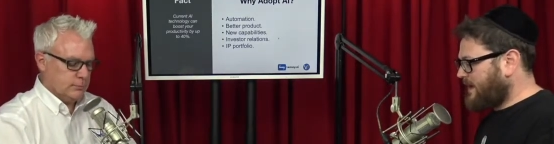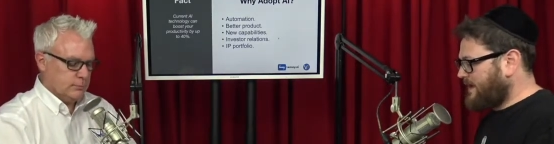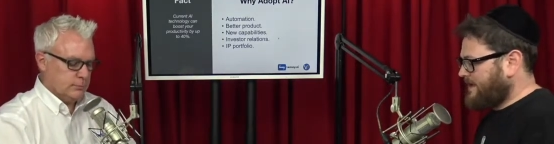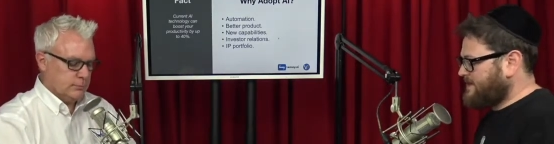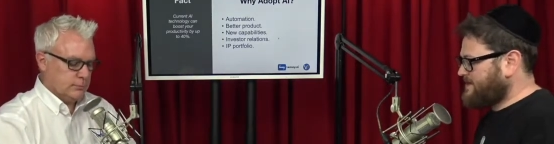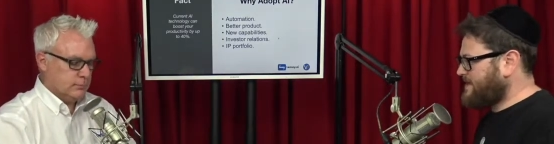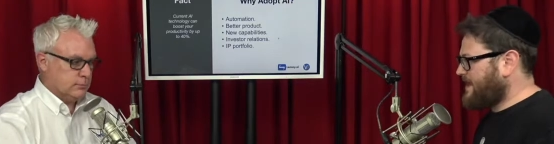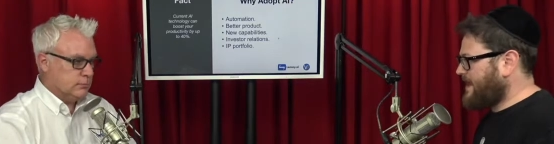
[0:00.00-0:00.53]
Speaker 1: I
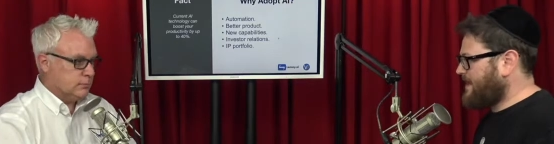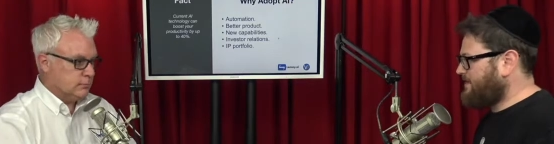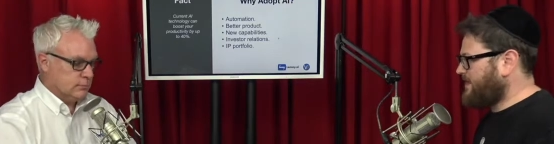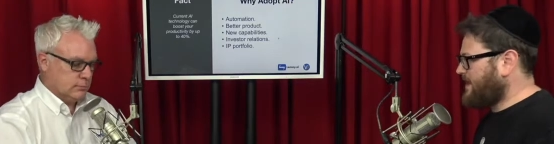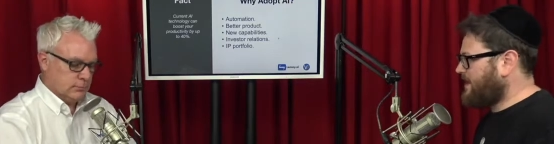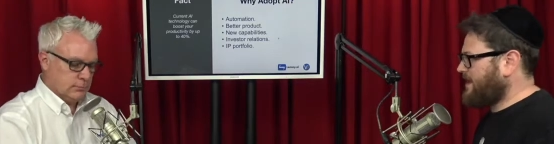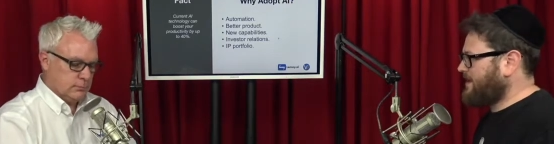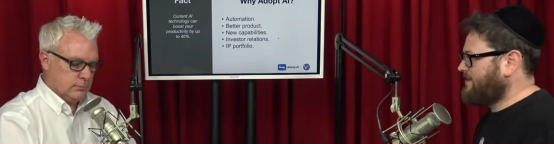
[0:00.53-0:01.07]
need to say I have
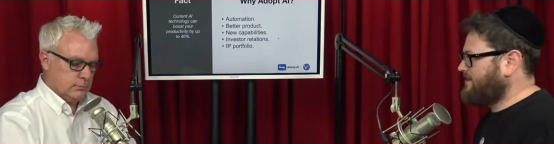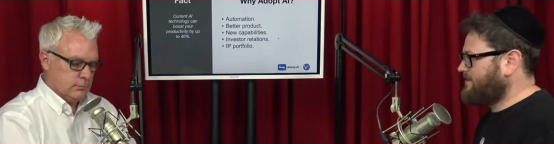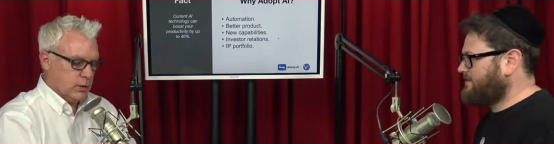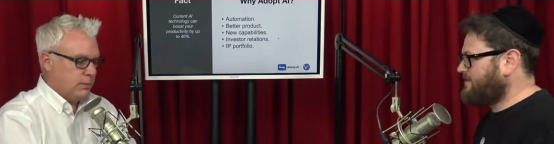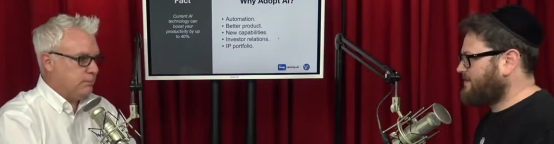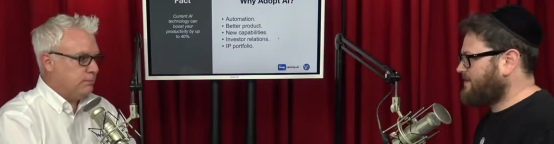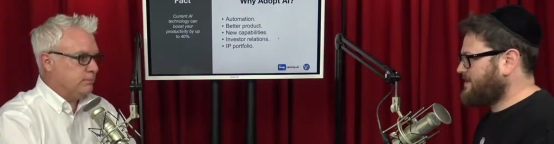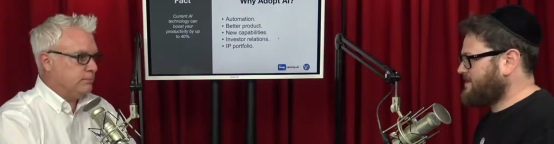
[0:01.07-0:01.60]
A I.
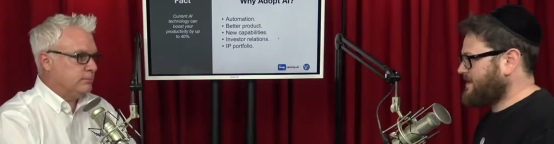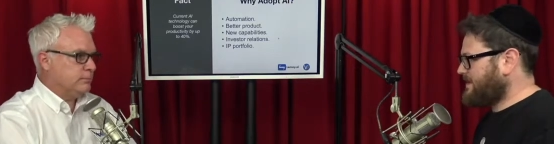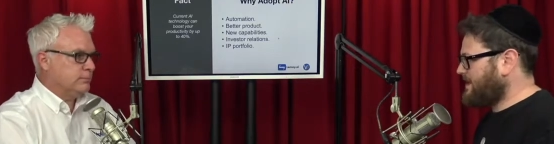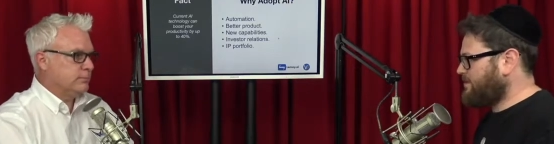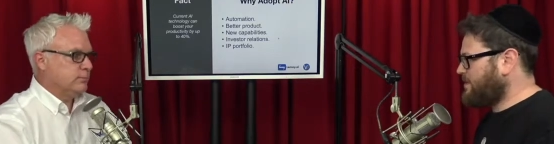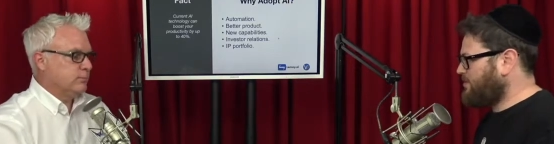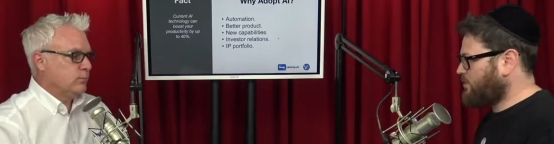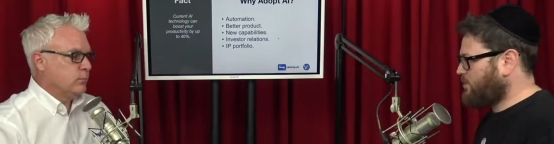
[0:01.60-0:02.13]
Yep. Because like
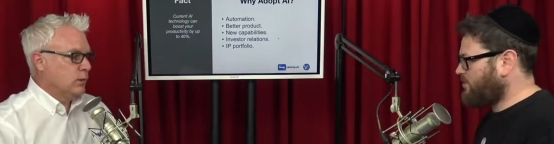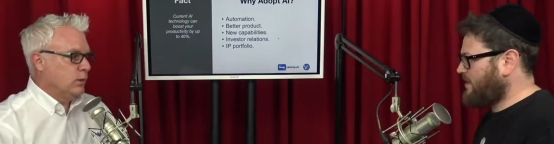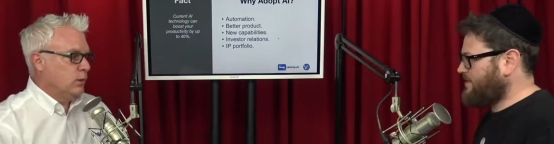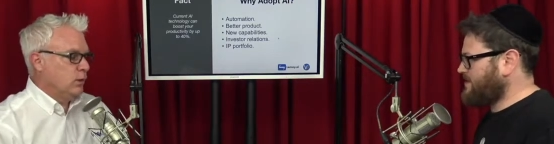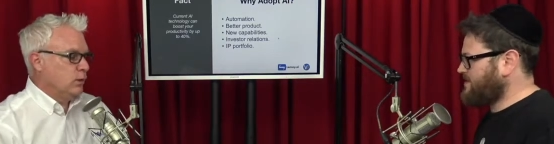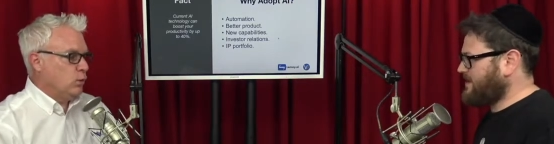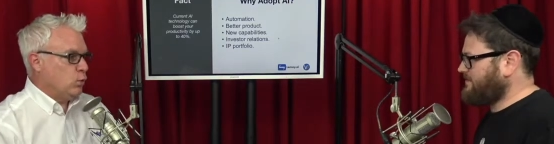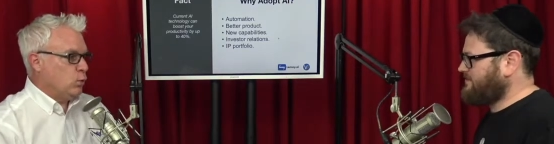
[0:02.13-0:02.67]
then people will buy
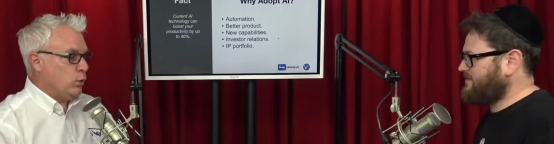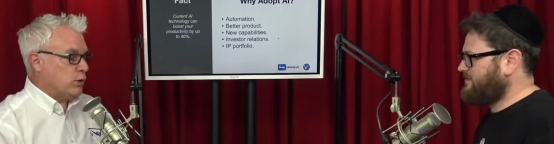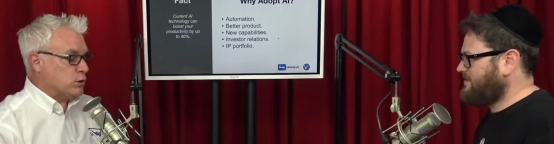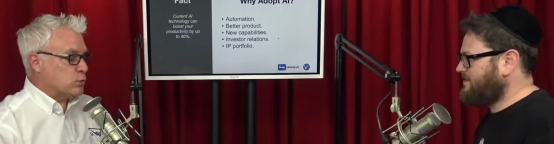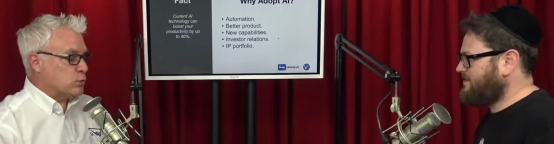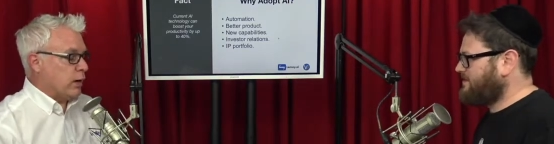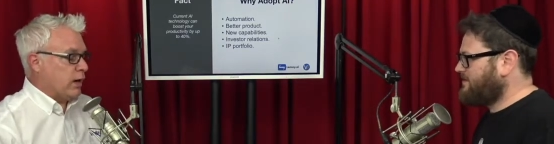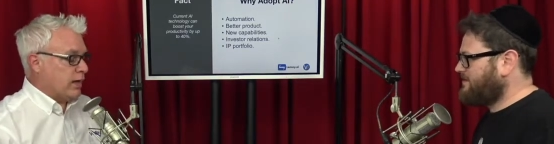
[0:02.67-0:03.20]
my stuff.
Speaker 2: Which
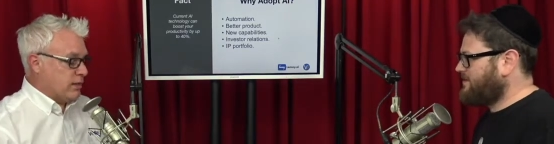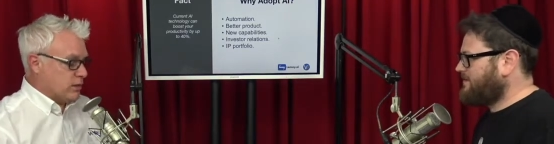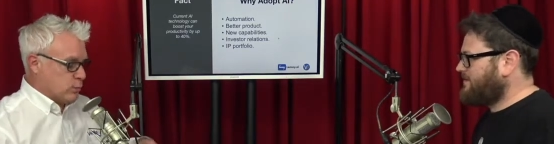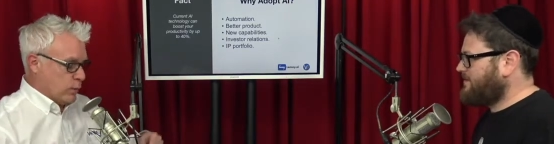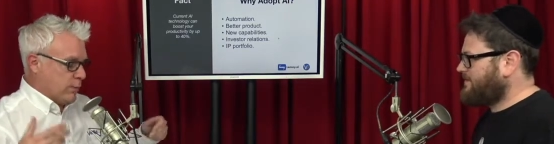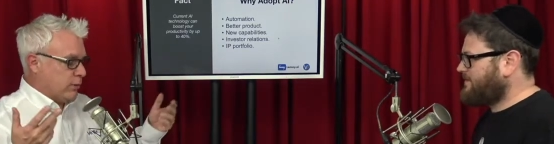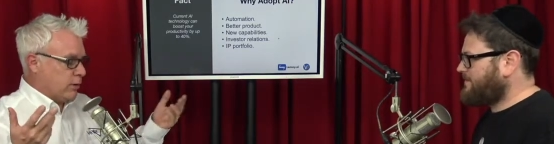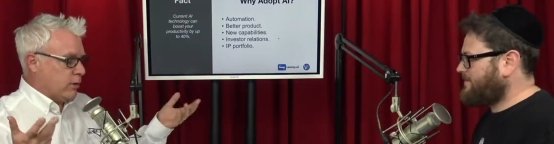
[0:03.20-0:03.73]
is why this
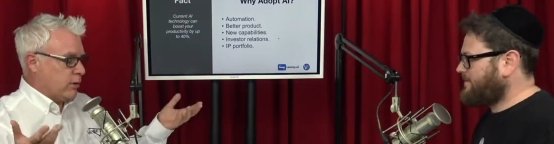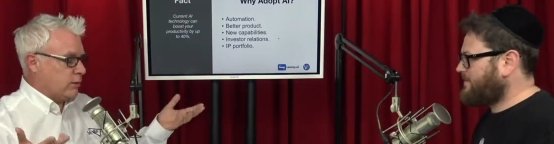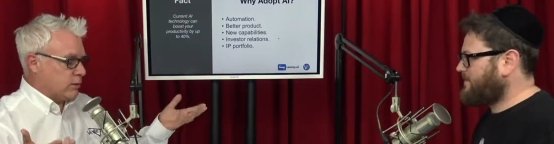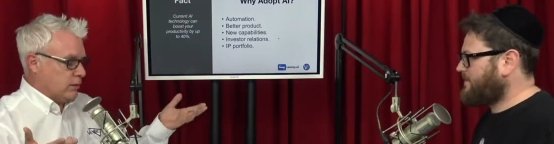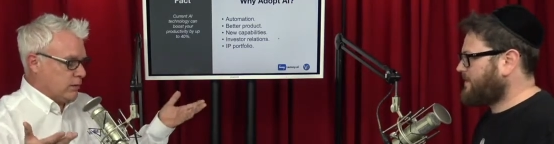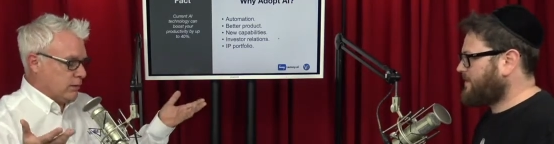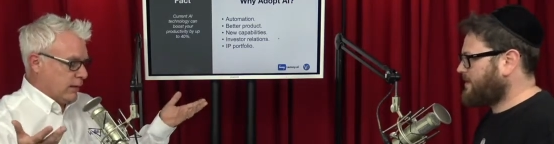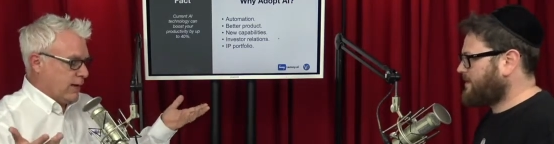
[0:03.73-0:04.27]

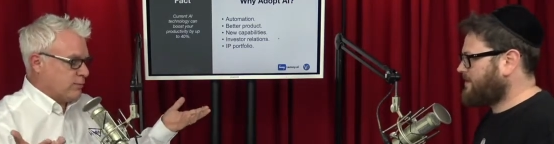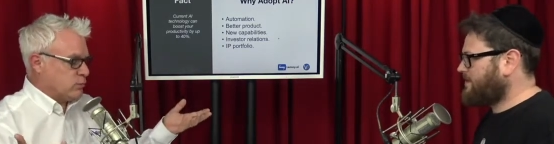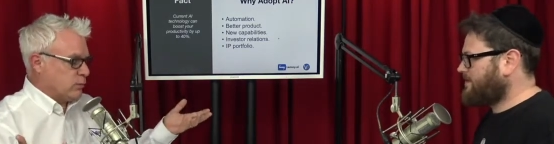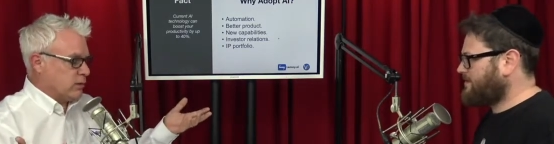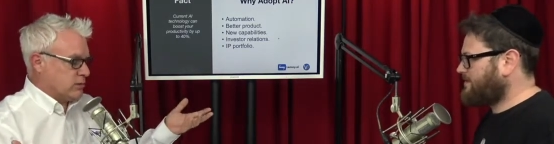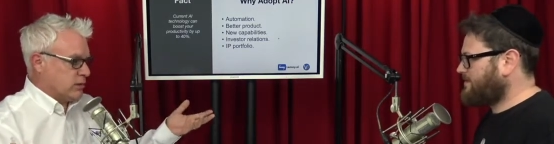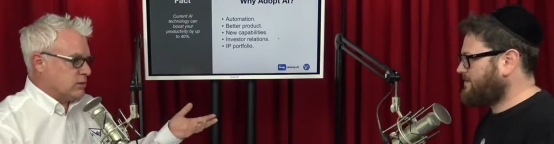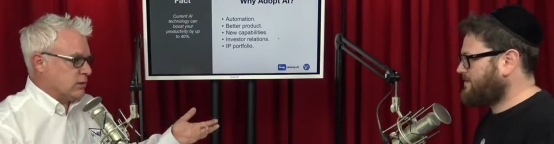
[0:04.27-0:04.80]
webinar live
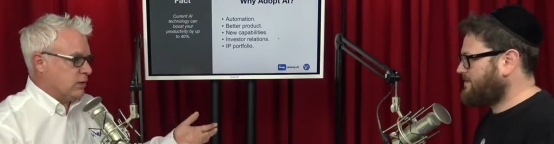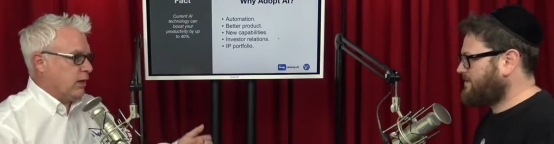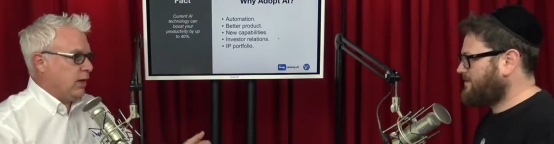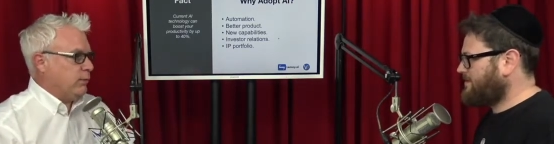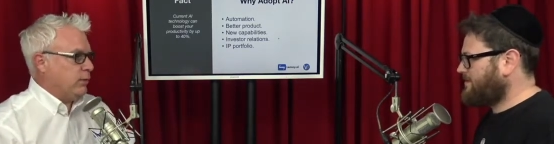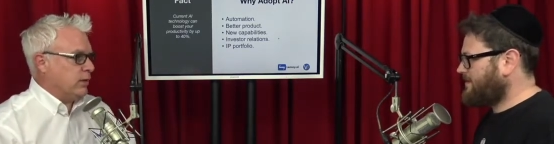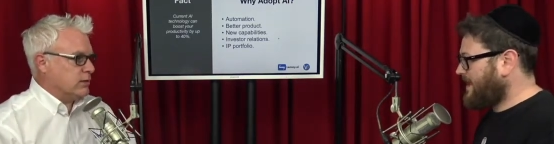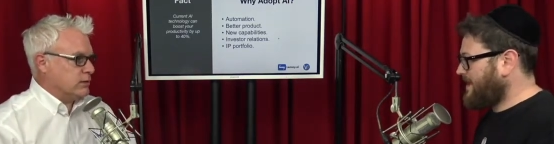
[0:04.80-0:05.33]
stream exists
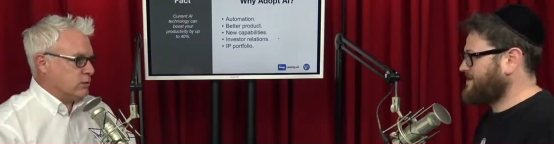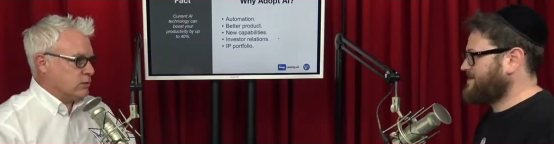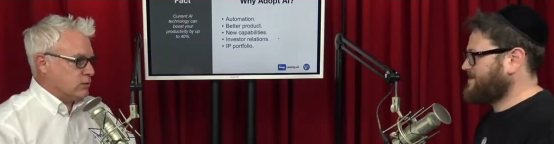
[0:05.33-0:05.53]
today, because
Speaker 1: yes. they're